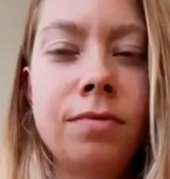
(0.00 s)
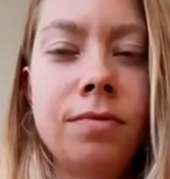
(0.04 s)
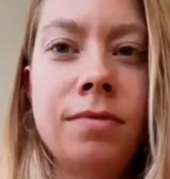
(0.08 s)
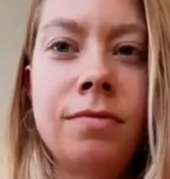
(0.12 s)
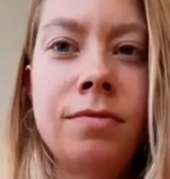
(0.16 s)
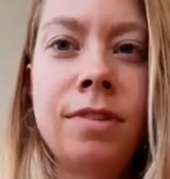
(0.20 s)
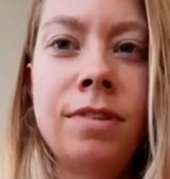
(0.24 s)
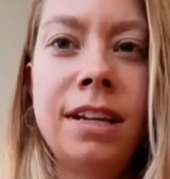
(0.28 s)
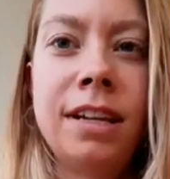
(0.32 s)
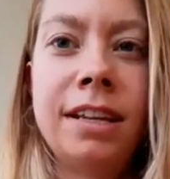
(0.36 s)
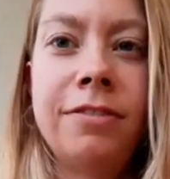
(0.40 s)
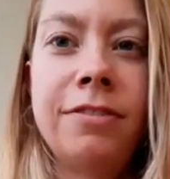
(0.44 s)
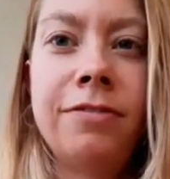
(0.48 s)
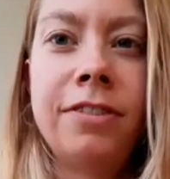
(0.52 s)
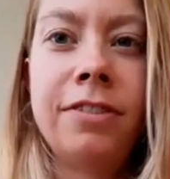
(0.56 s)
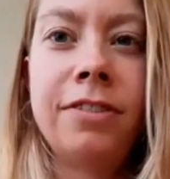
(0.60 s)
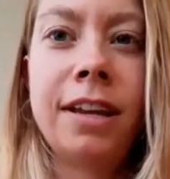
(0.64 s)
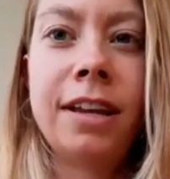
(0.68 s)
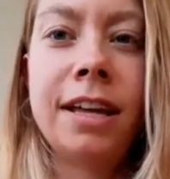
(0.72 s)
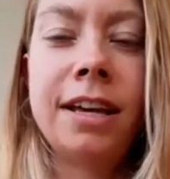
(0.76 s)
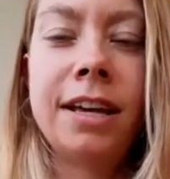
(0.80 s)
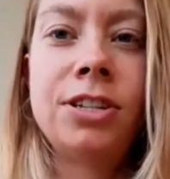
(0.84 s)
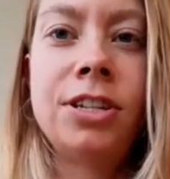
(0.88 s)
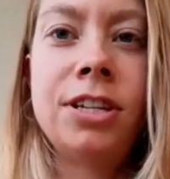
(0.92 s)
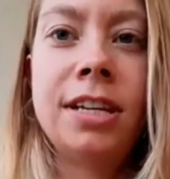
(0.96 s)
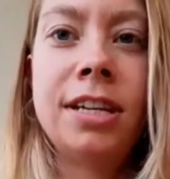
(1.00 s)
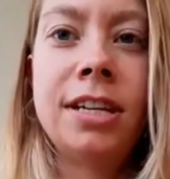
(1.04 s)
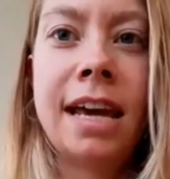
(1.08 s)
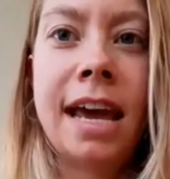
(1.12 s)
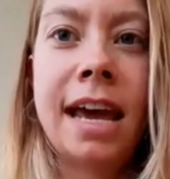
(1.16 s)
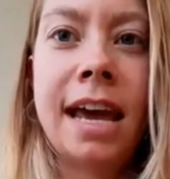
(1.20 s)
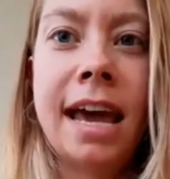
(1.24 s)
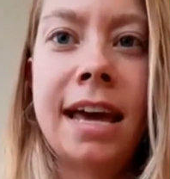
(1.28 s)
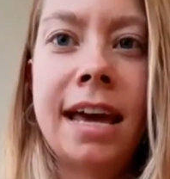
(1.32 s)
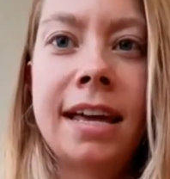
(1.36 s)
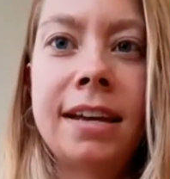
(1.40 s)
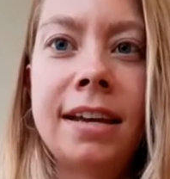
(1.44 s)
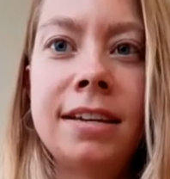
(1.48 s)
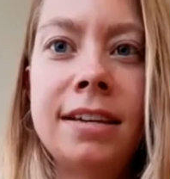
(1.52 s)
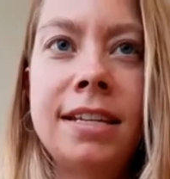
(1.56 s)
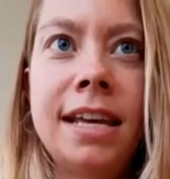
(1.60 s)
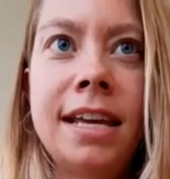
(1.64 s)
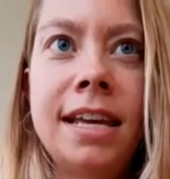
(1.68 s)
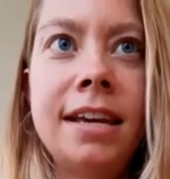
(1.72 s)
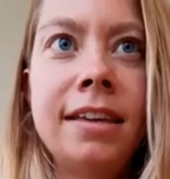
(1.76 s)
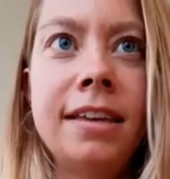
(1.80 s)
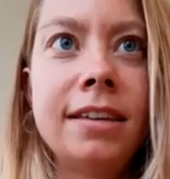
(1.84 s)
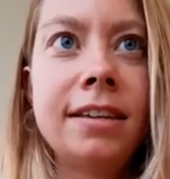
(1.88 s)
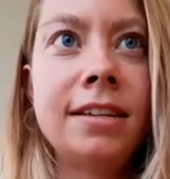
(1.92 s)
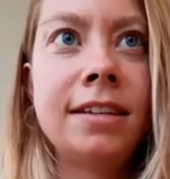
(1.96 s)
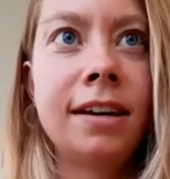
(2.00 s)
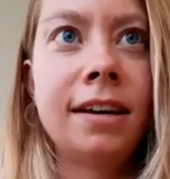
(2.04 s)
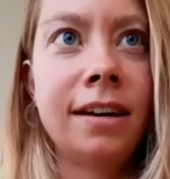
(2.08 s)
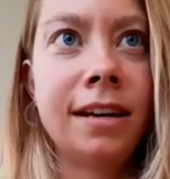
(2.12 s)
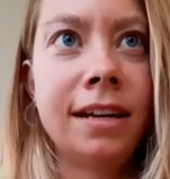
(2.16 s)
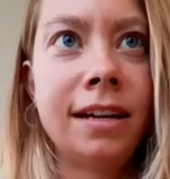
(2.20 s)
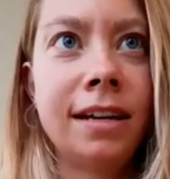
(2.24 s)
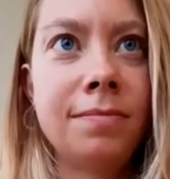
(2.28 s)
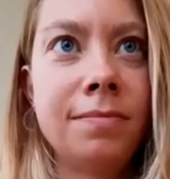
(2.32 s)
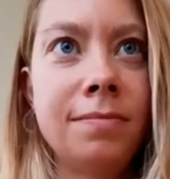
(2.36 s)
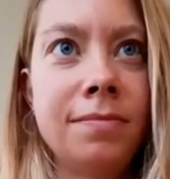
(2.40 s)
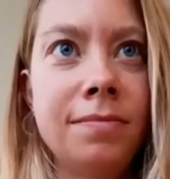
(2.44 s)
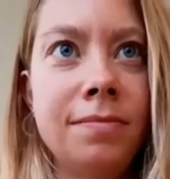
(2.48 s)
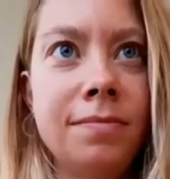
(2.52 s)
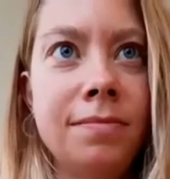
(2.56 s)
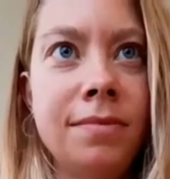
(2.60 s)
really feel like she can take the time